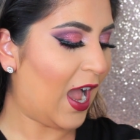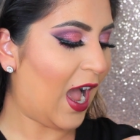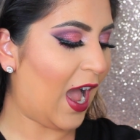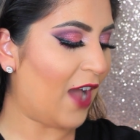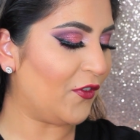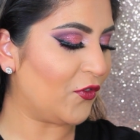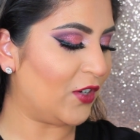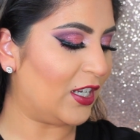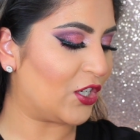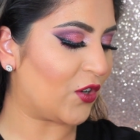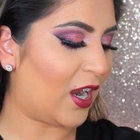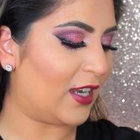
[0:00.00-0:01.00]
I haven't
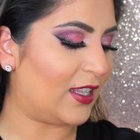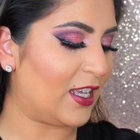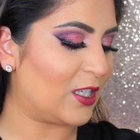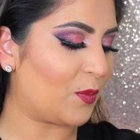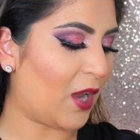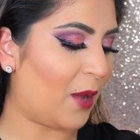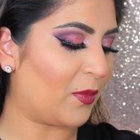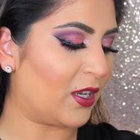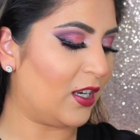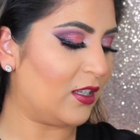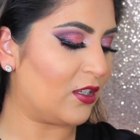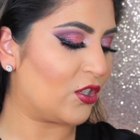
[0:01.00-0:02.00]
really tried this, but I'm
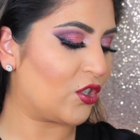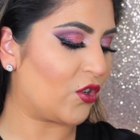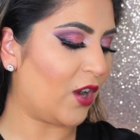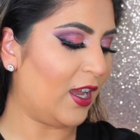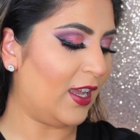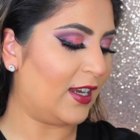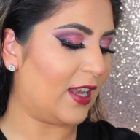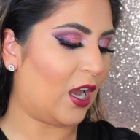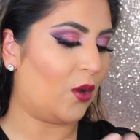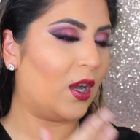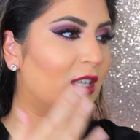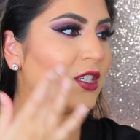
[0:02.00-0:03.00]
gonna try it
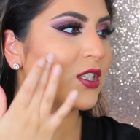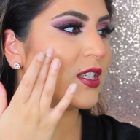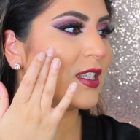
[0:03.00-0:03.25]
now and just